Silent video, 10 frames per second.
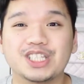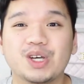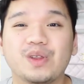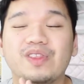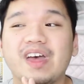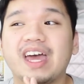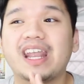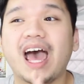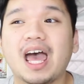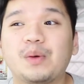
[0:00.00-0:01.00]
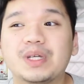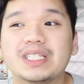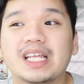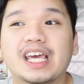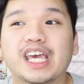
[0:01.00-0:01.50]
So then I
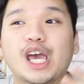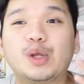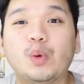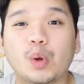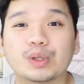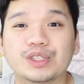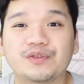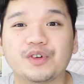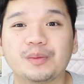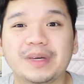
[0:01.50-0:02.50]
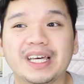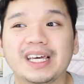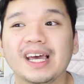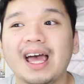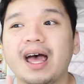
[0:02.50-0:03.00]
was like, can you hold it for
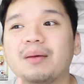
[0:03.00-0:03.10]
me?